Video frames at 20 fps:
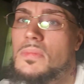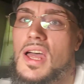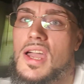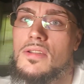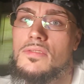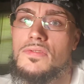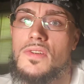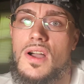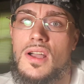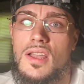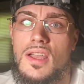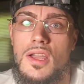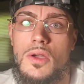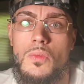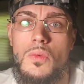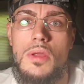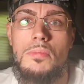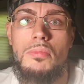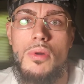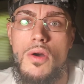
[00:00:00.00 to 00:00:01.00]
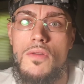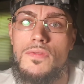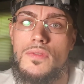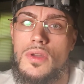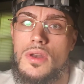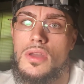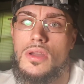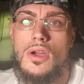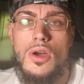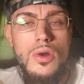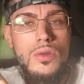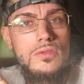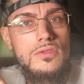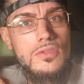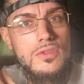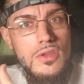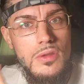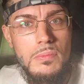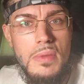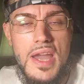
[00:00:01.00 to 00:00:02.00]
like, fuck it, we both gonna go
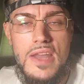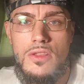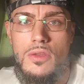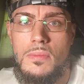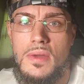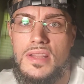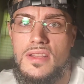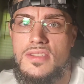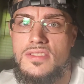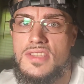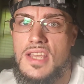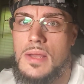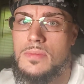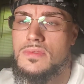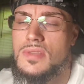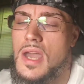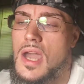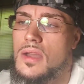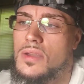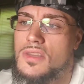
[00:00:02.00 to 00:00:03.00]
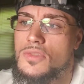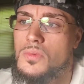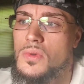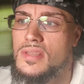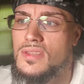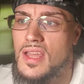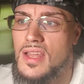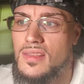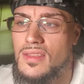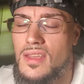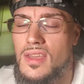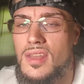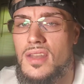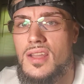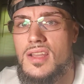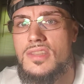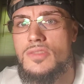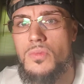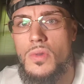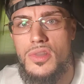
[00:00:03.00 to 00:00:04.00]
to the bathroom at the same time, because what they did
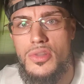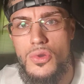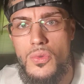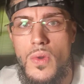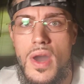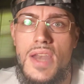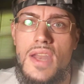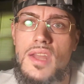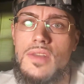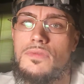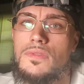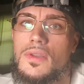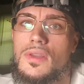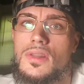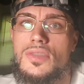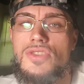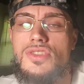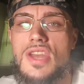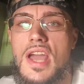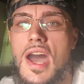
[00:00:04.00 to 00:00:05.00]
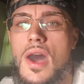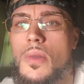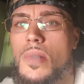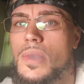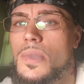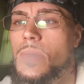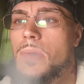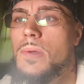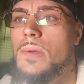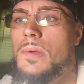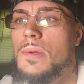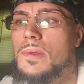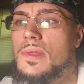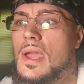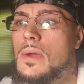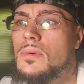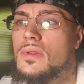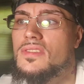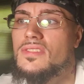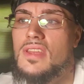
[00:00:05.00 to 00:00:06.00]
is when you went in for your shower,
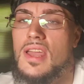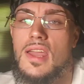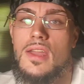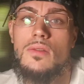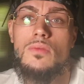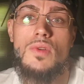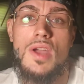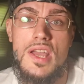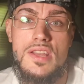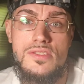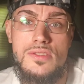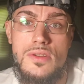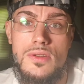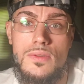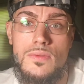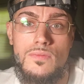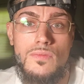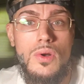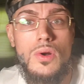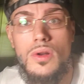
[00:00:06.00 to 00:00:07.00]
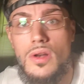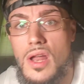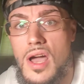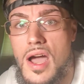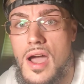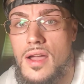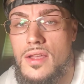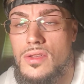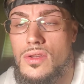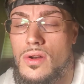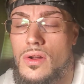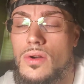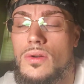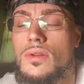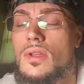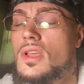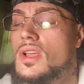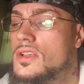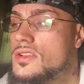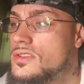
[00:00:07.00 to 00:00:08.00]
they would say razor or not, you know?
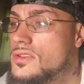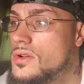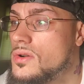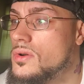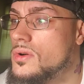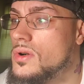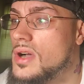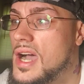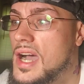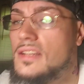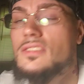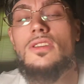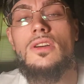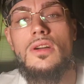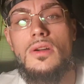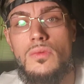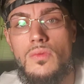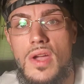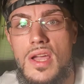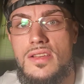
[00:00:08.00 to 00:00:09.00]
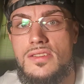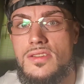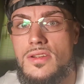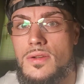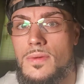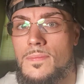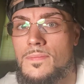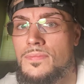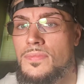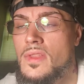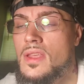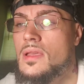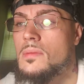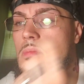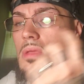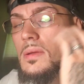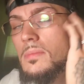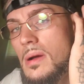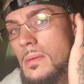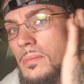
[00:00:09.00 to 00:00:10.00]
So I took a razor,
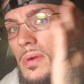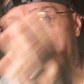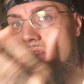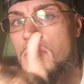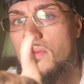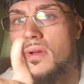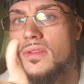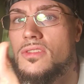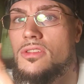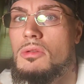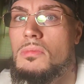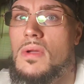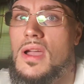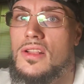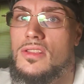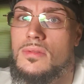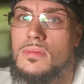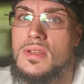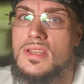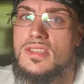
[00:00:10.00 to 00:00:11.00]
me and my buddy went to the bathroom at